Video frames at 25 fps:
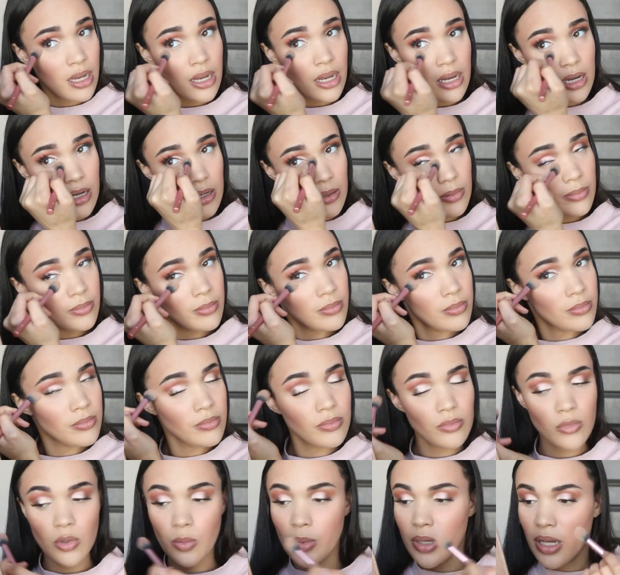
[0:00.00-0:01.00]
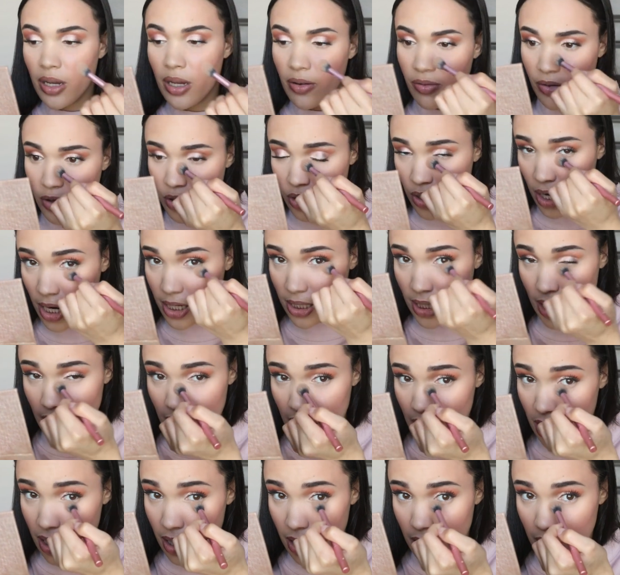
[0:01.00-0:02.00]
Um, will be good for dry
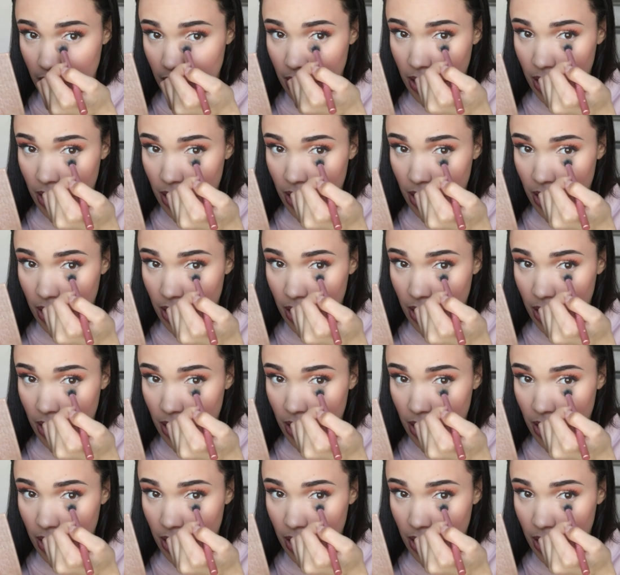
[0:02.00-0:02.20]
skin.